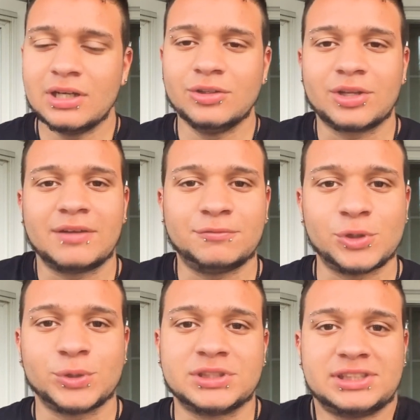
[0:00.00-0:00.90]
Looking
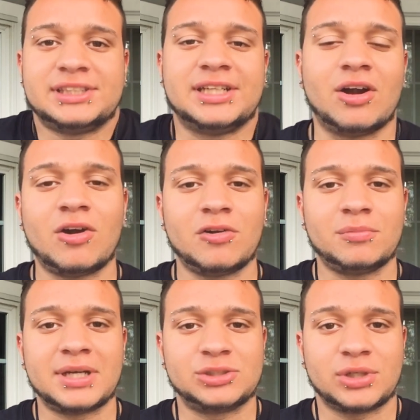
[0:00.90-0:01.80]
forward to seeing all of
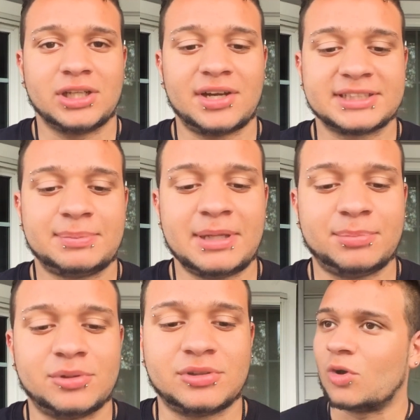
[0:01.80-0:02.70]
my dreadlocked people,